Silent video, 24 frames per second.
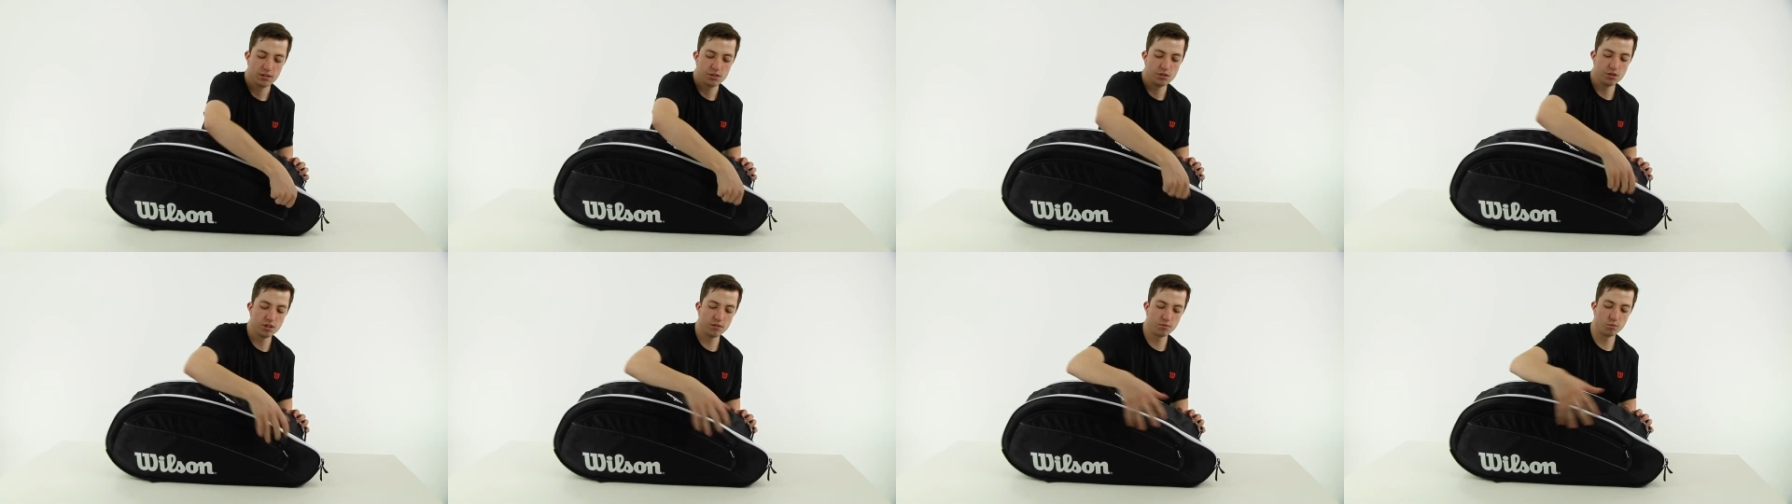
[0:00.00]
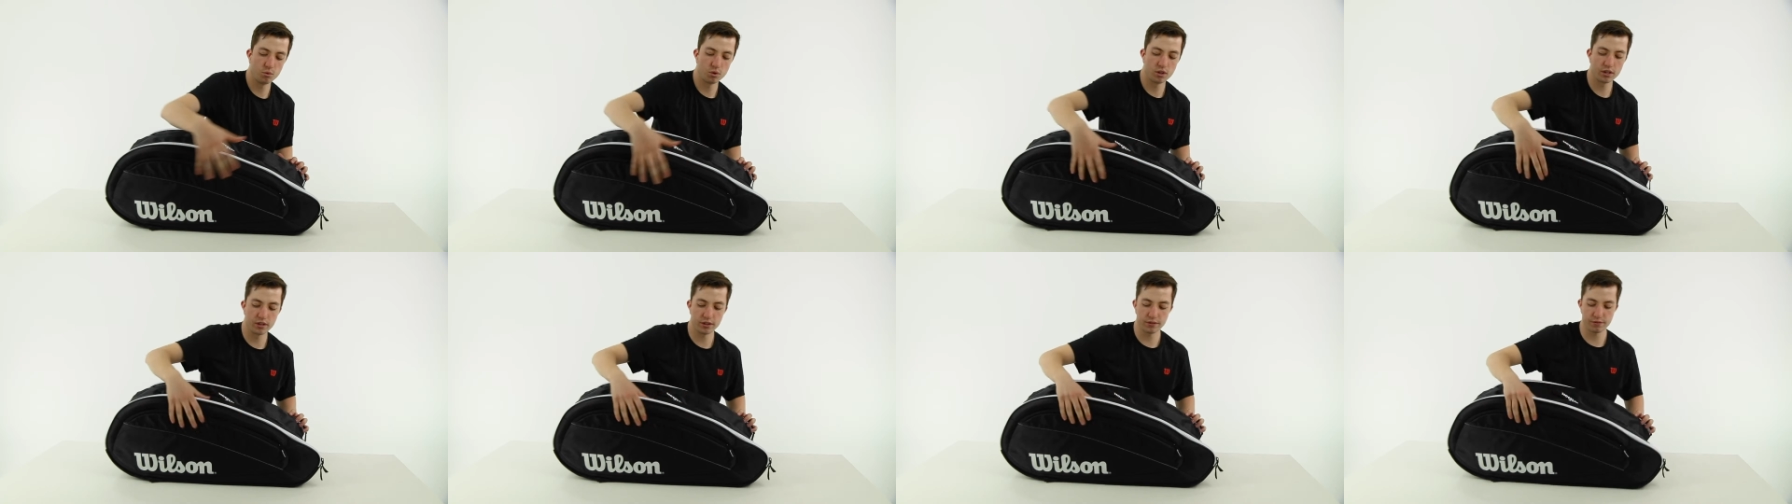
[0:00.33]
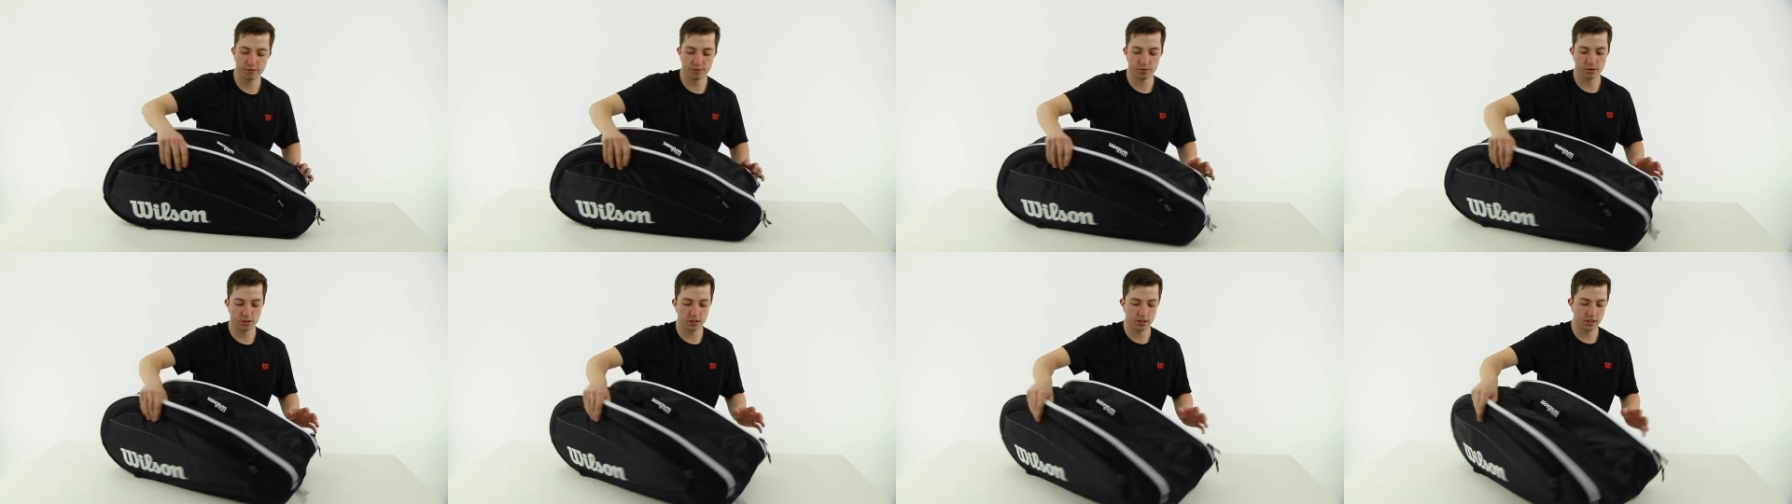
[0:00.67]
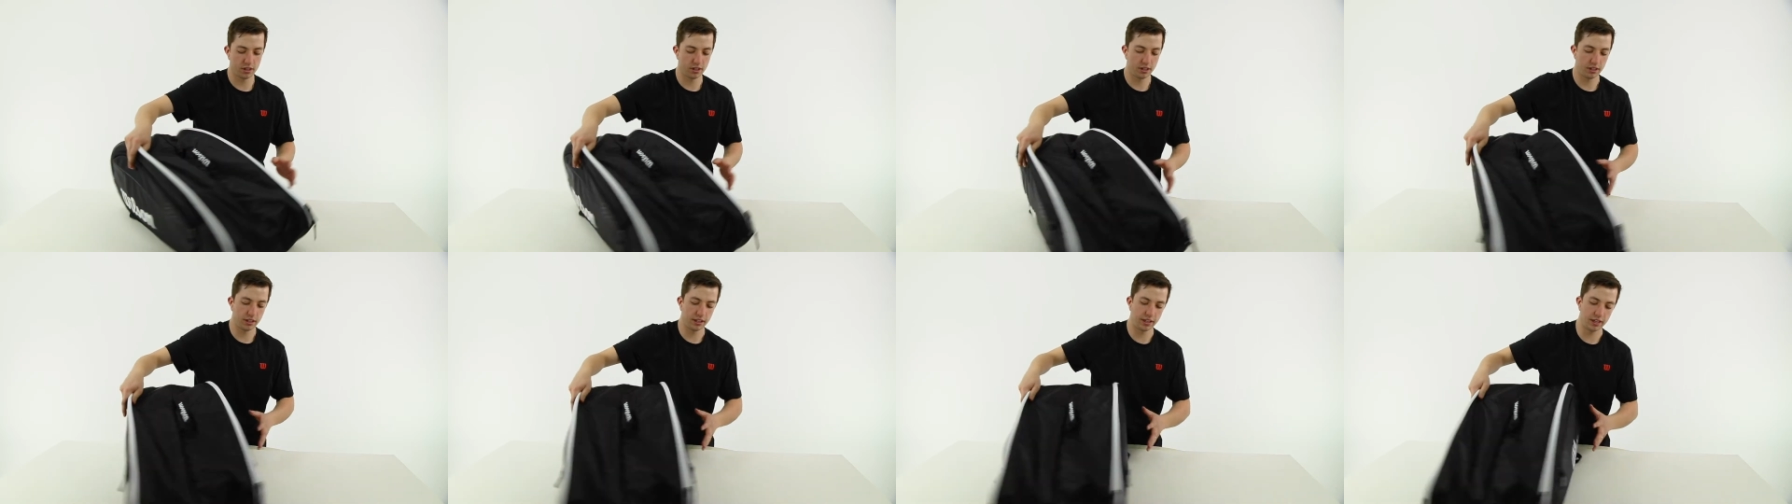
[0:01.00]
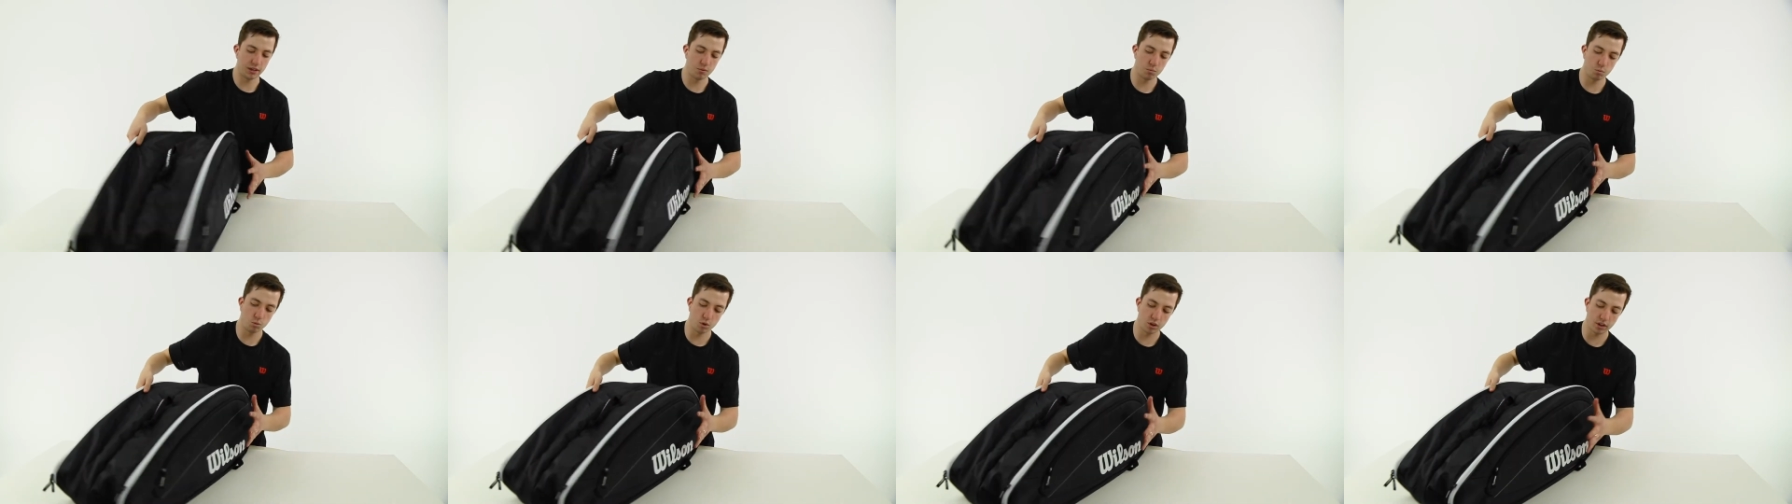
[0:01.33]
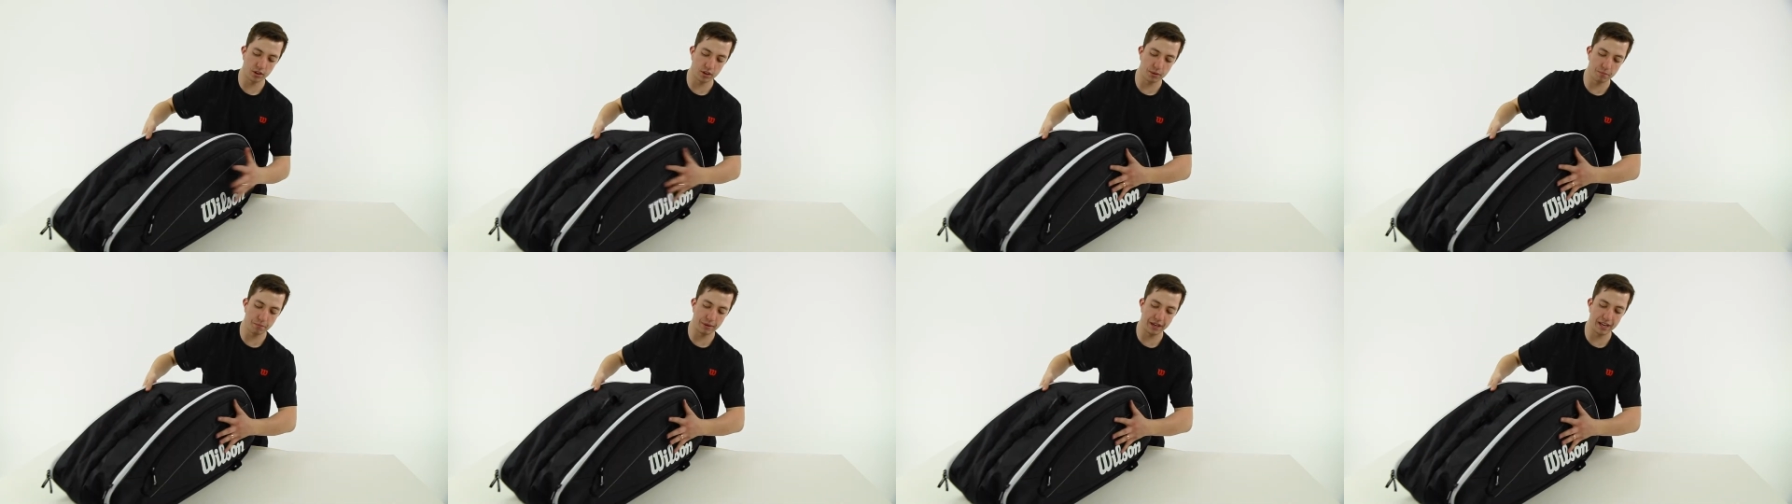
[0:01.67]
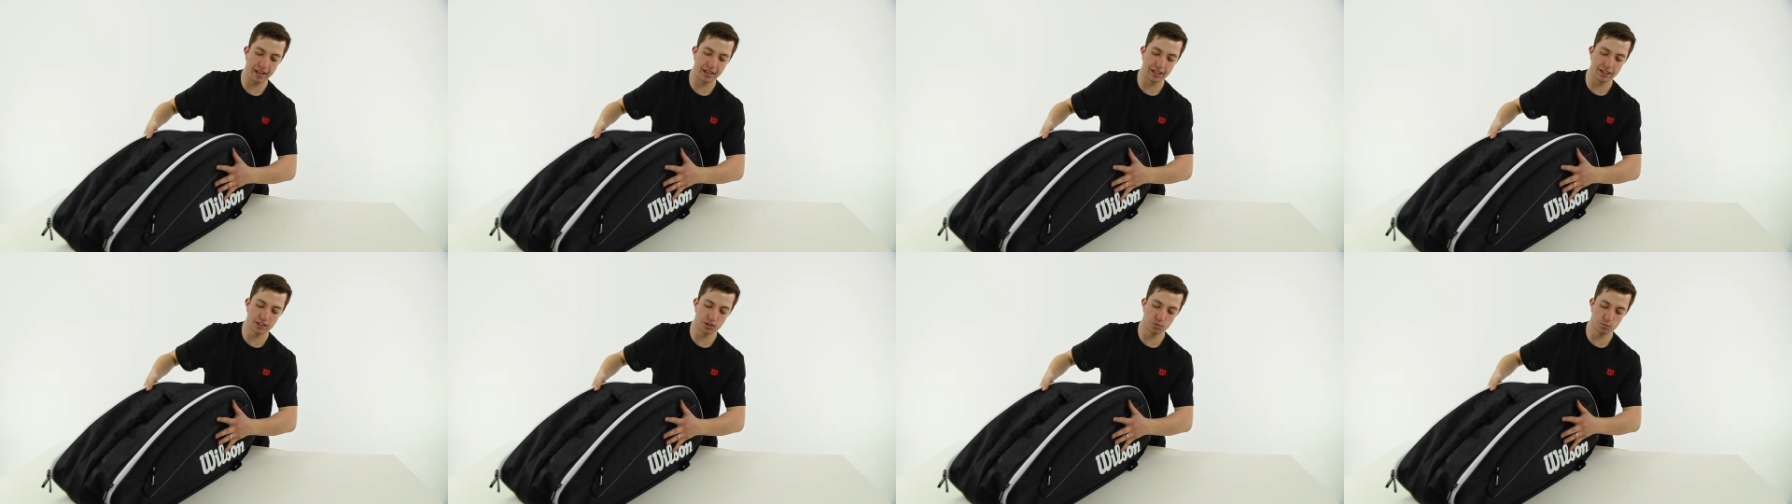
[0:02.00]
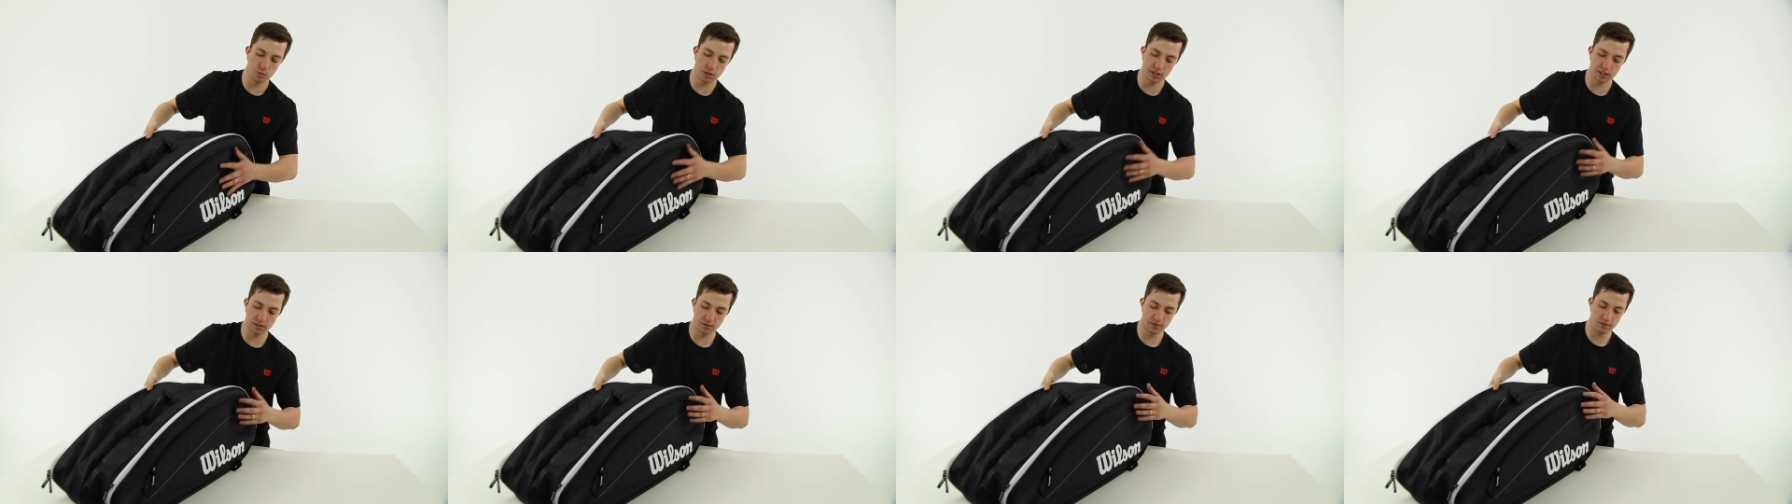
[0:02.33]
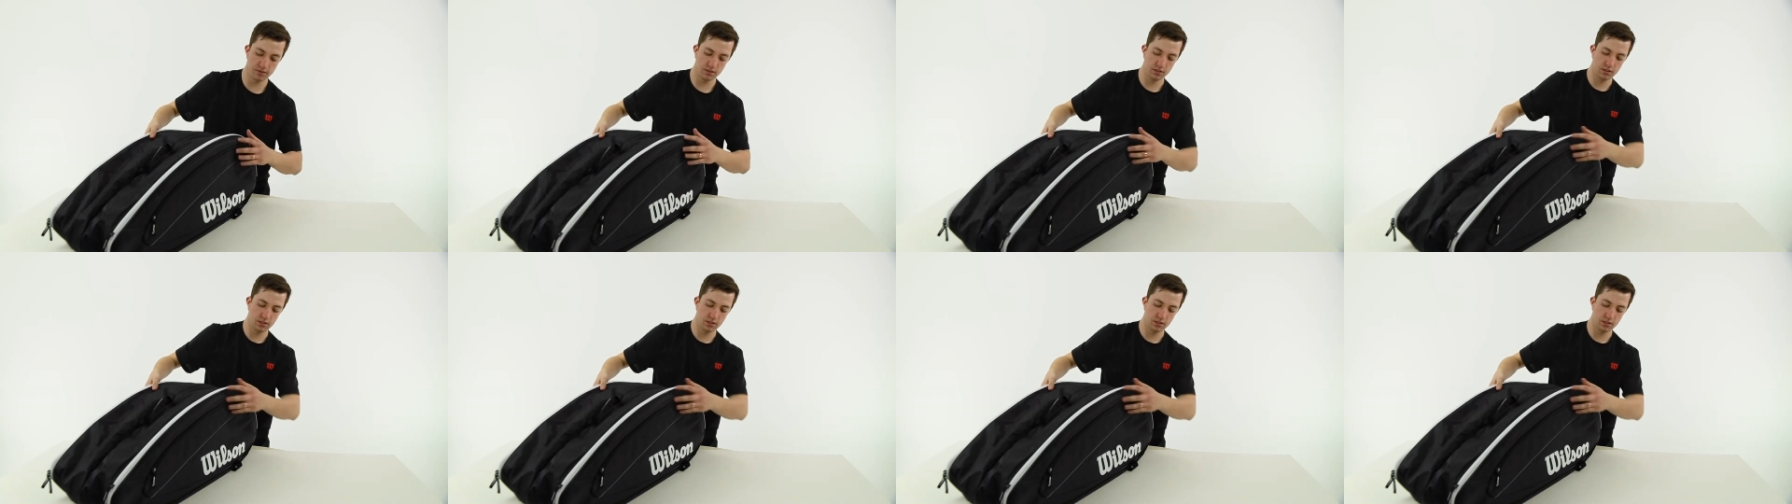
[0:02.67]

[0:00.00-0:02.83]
You have one on the front and one on the back as well.